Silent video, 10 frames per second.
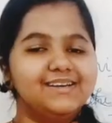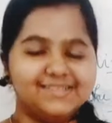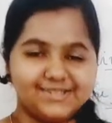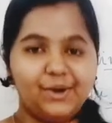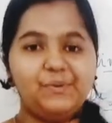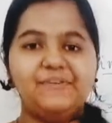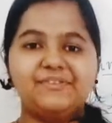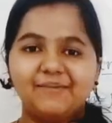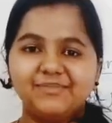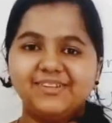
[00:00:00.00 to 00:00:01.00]
So we've
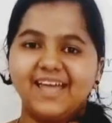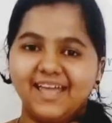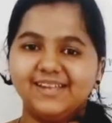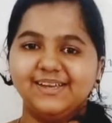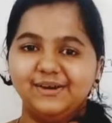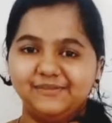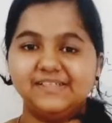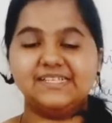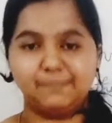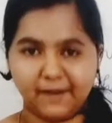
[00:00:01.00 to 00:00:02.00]
come to the end of
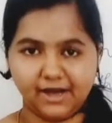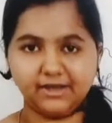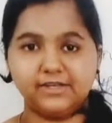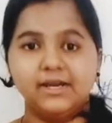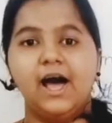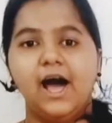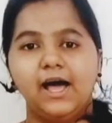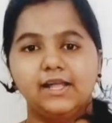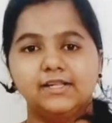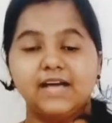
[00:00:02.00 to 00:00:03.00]
this part,
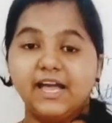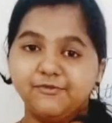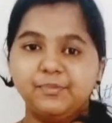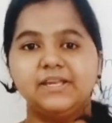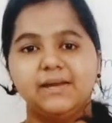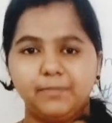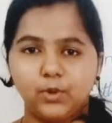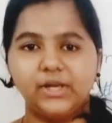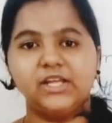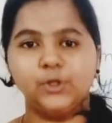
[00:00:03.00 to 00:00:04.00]
and I've been
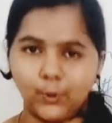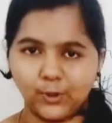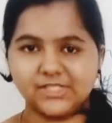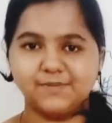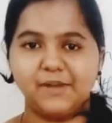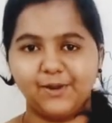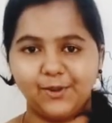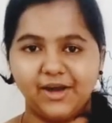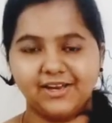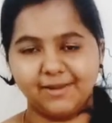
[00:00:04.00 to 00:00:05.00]
uploading notes below
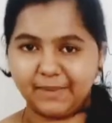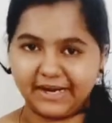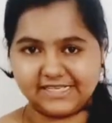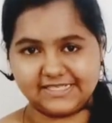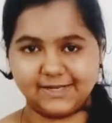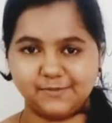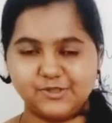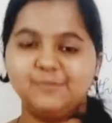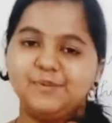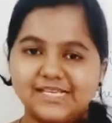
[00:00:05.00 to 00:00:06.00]
in my
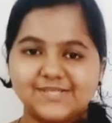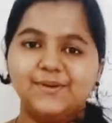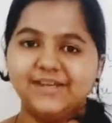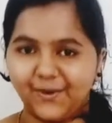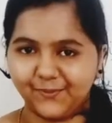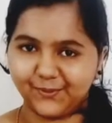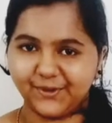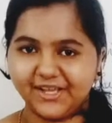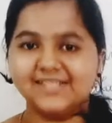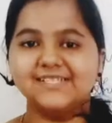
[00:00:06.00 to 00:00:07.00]
description. Please go download
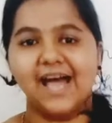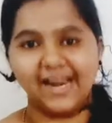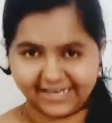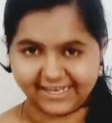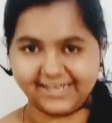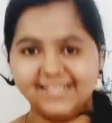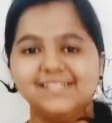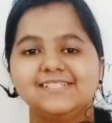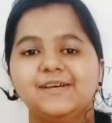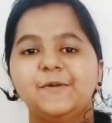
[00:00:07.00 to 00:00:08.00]
it and read
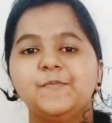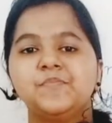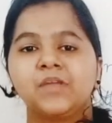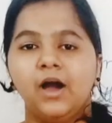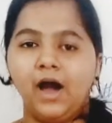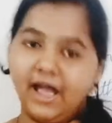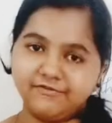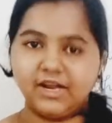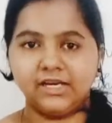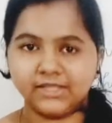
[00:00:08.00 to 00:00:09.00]
it. I've
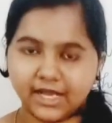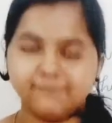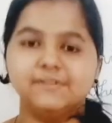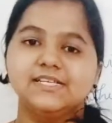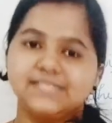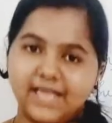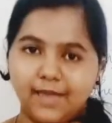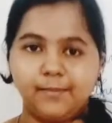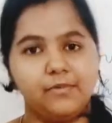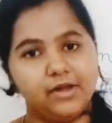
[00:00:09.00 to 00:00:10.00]
done that for the
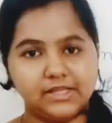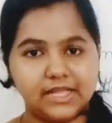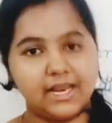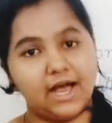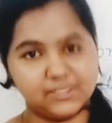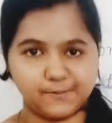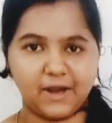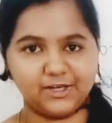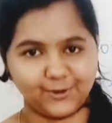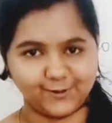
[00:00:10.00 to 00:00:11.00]
same in the last
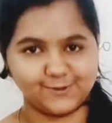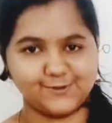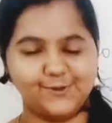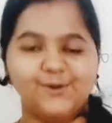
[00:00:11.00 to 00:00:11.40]
part also.